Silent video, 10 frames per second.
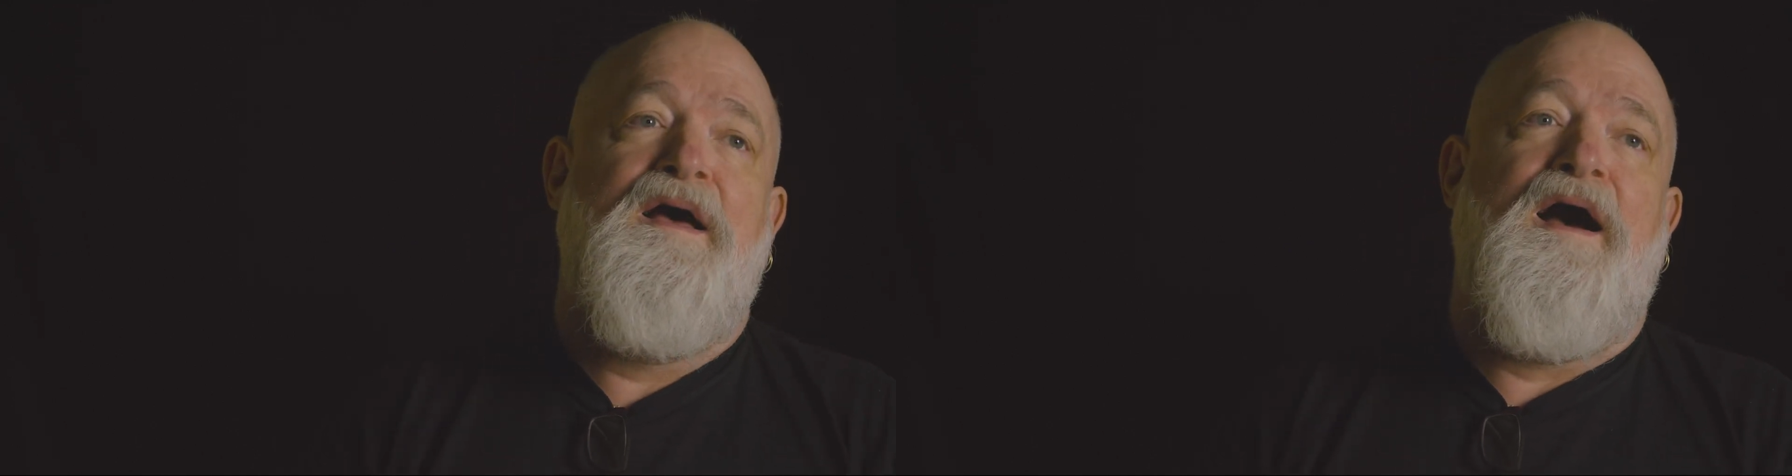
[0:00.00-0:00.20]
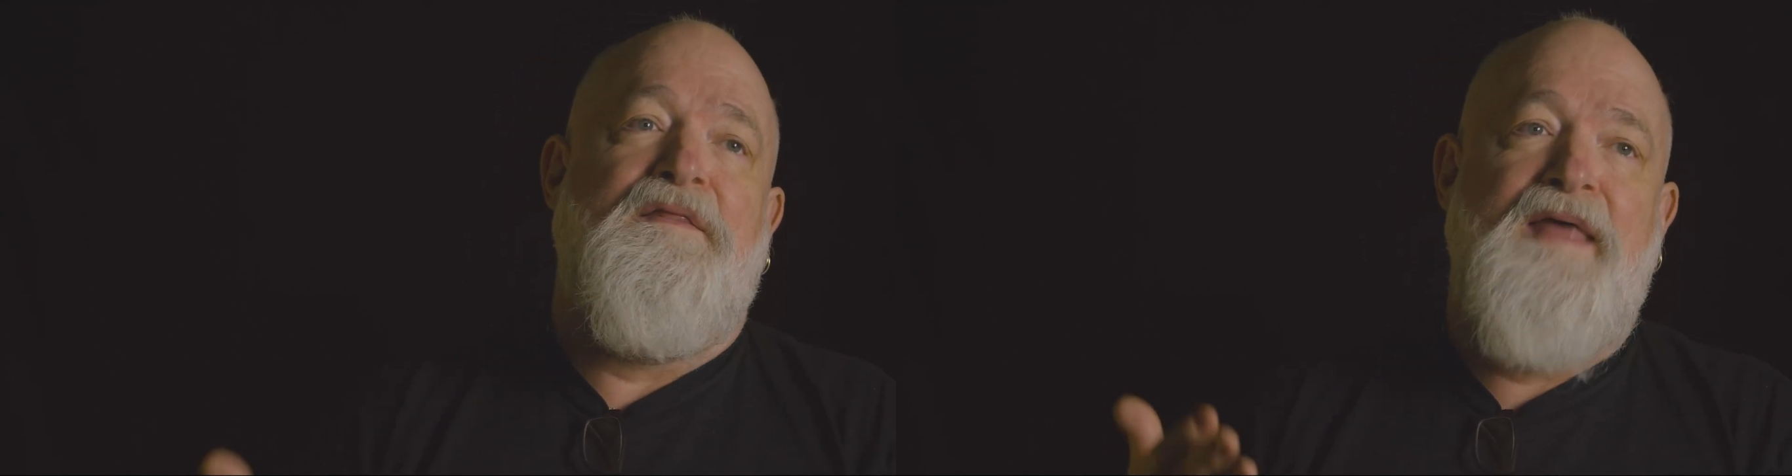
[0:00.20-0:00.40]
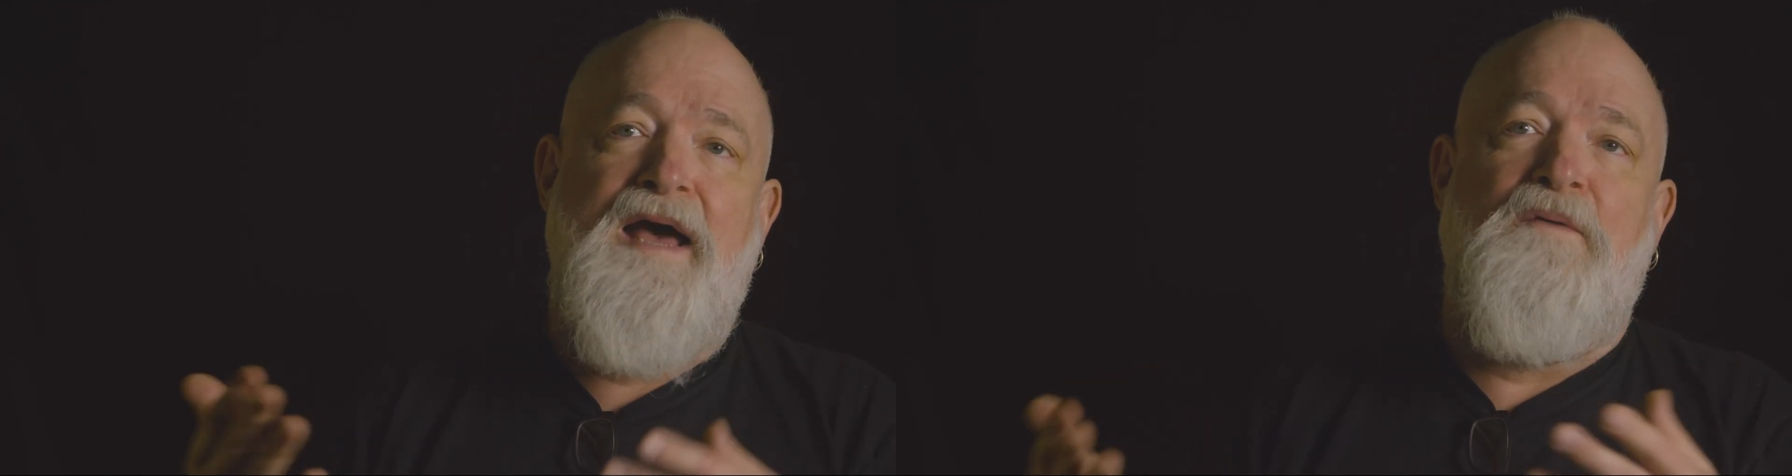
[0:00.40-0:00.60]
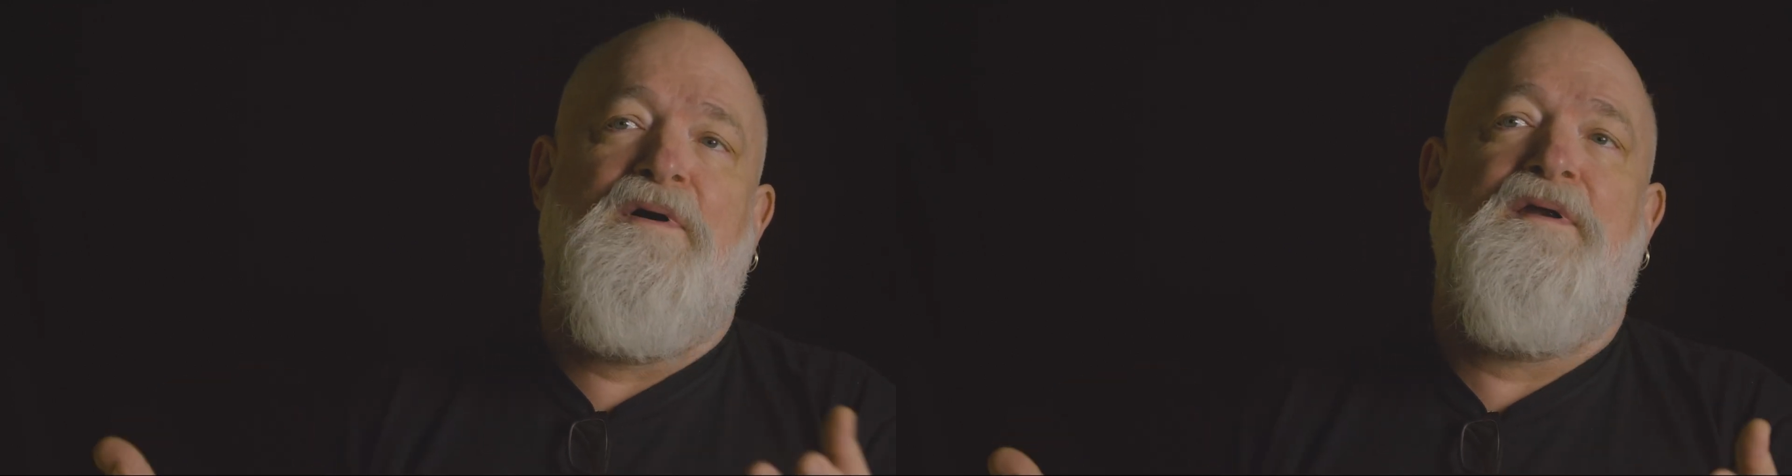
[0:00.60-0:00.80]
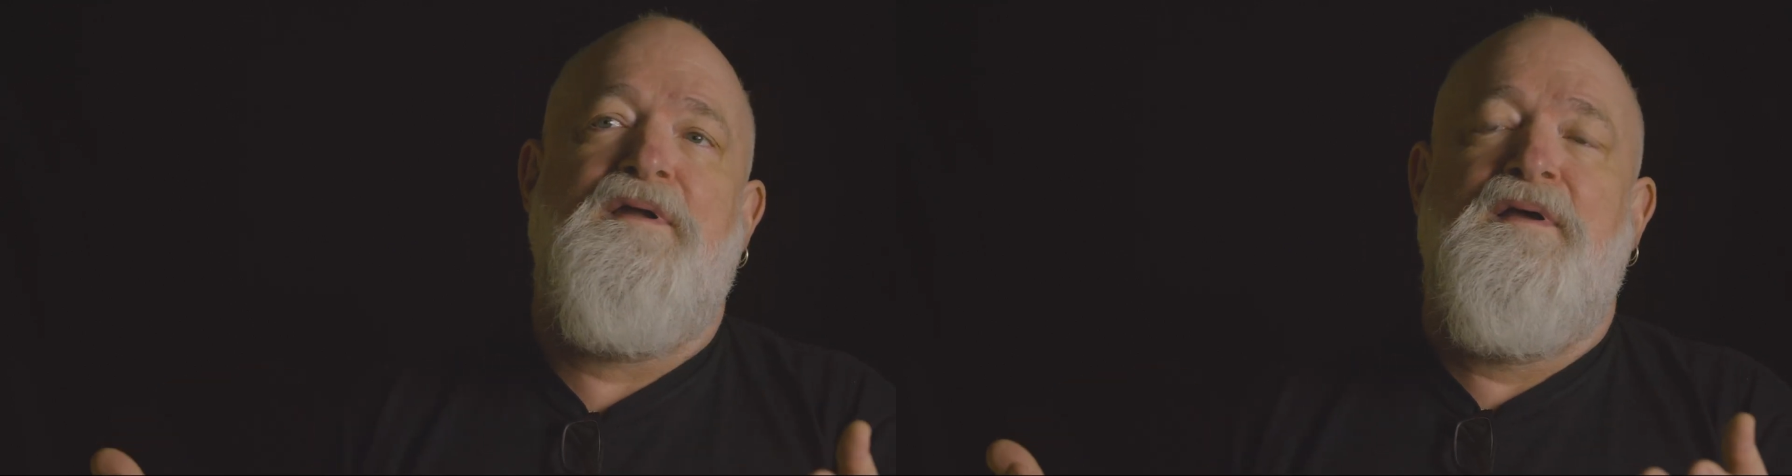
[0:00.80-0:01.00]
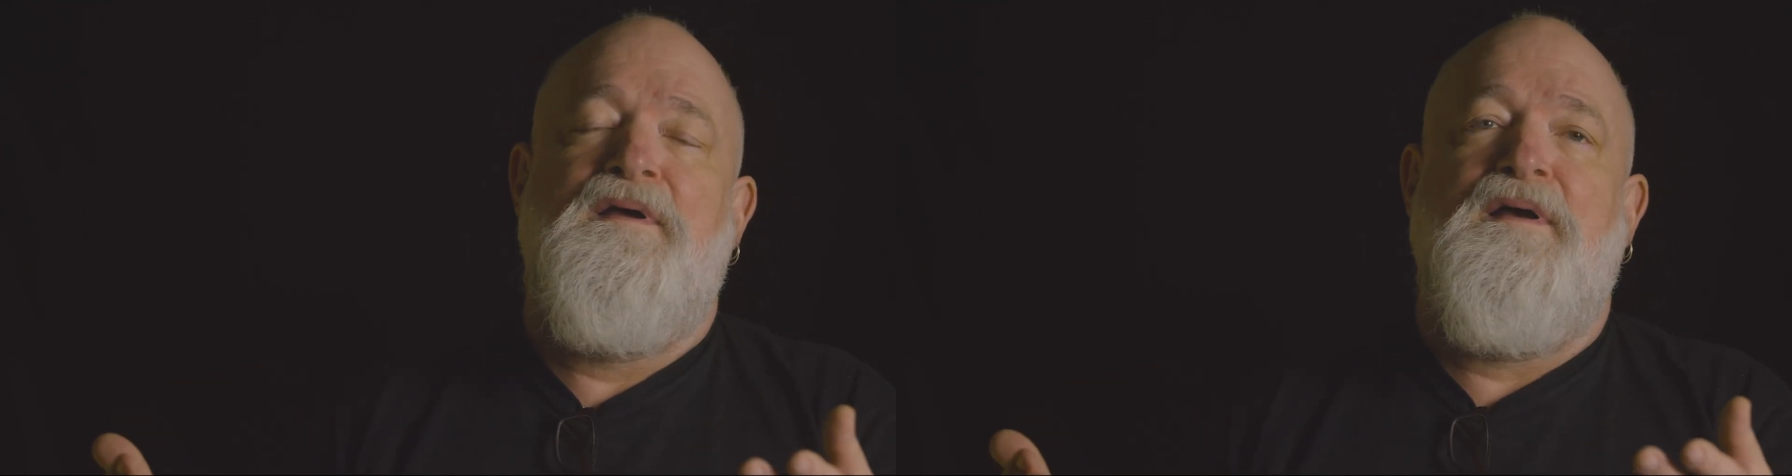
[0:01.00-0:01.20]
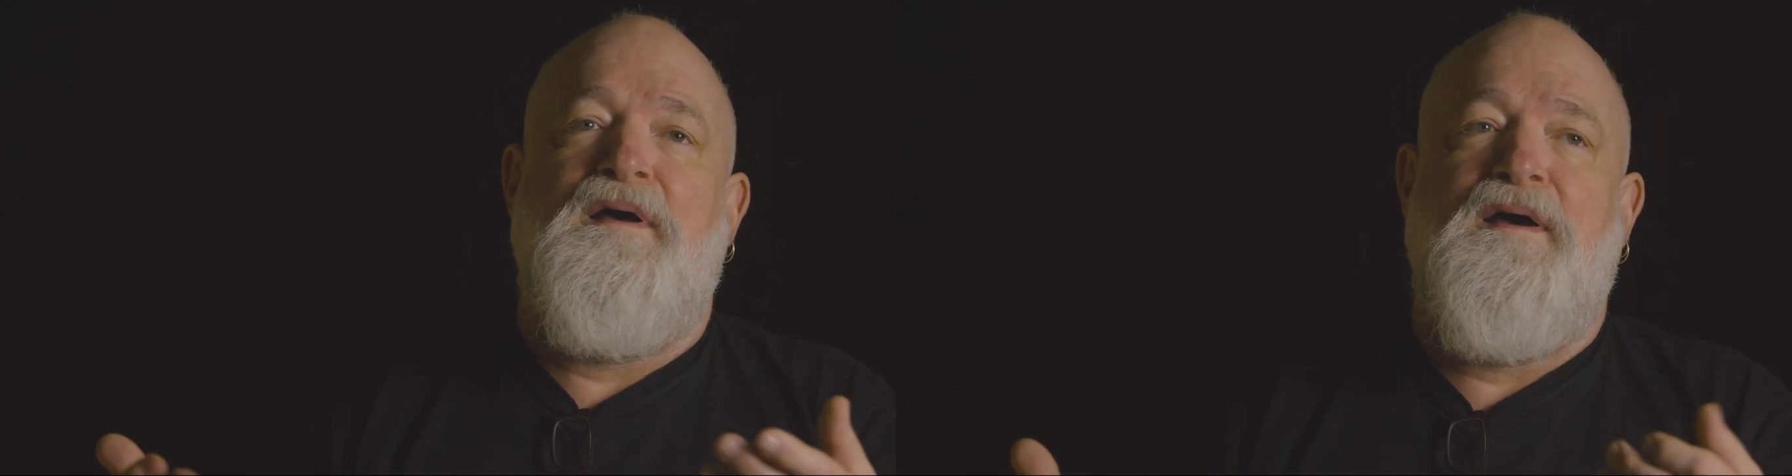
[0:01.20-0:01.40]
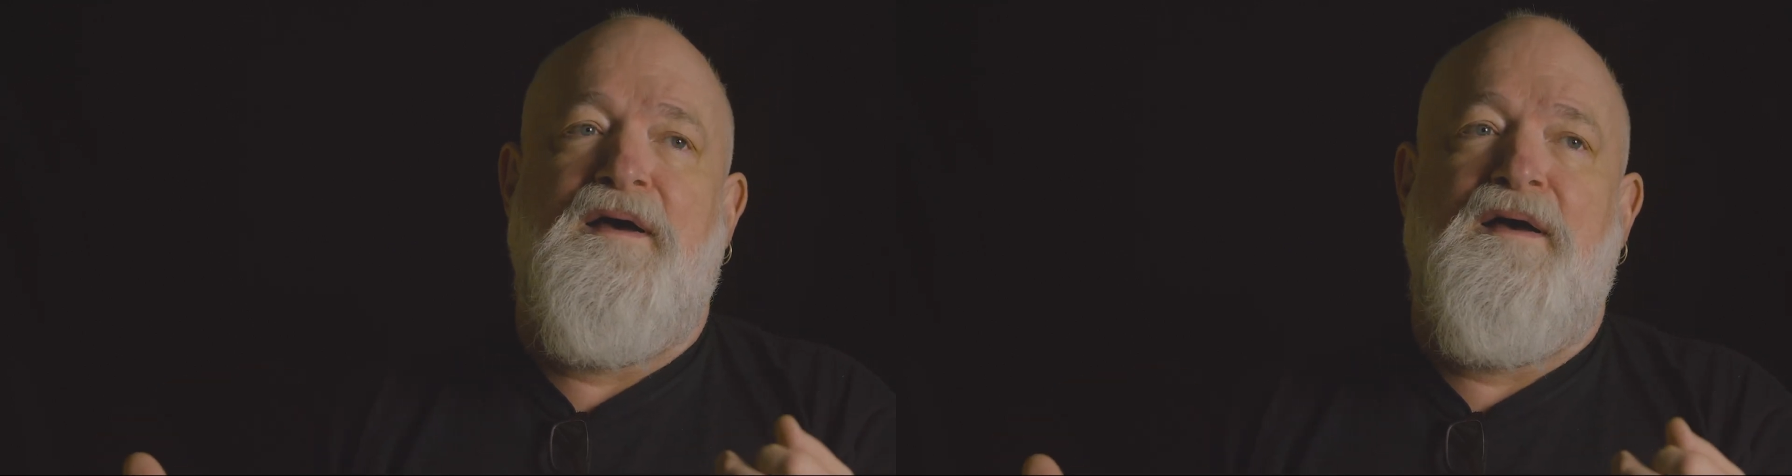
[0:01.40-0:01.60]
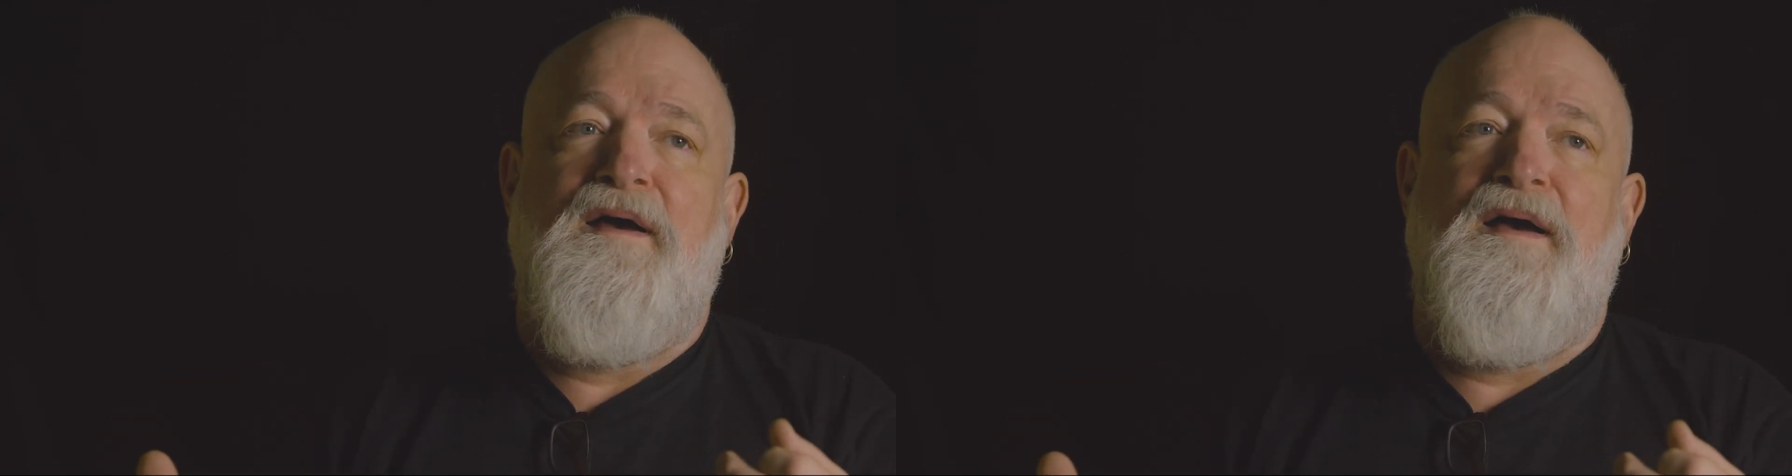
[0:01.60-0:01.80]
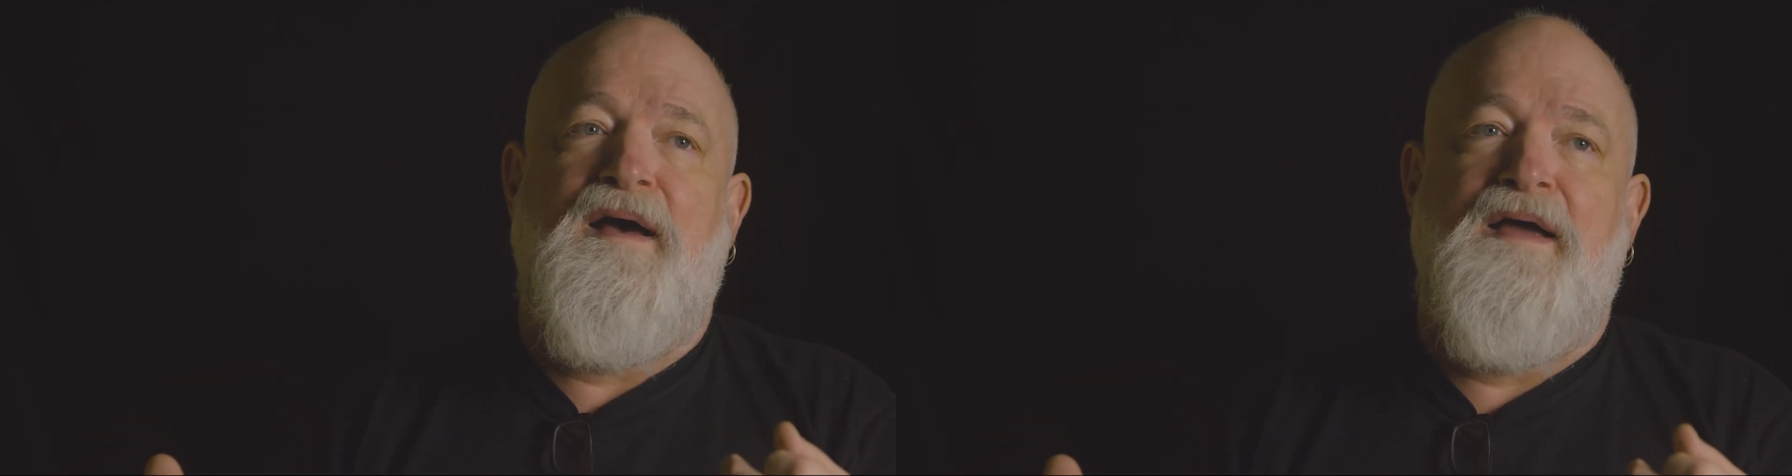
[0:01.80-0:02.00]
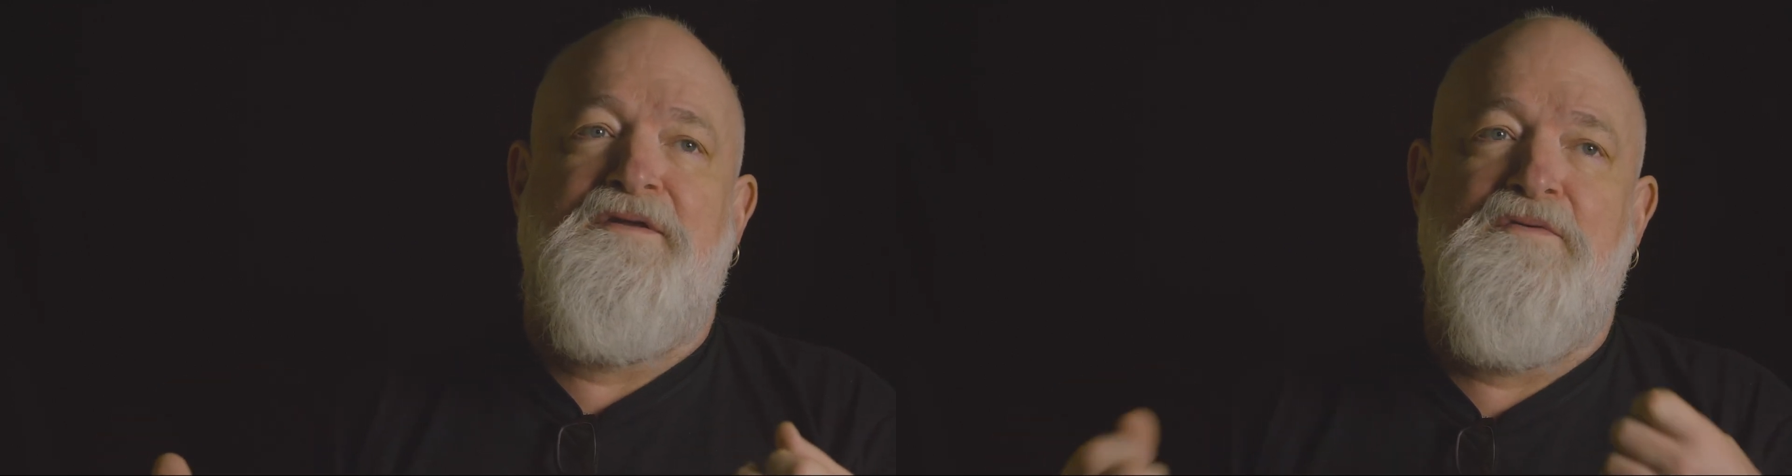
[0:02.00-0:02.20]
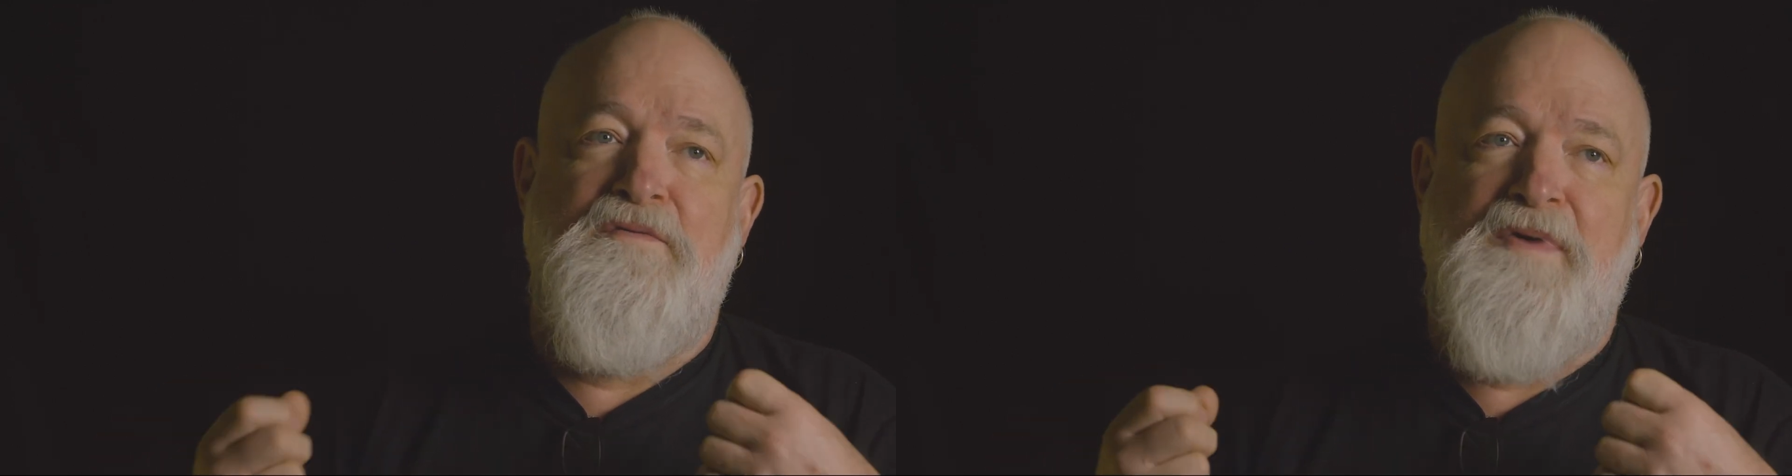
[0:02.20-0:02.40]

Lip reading: on that one, I do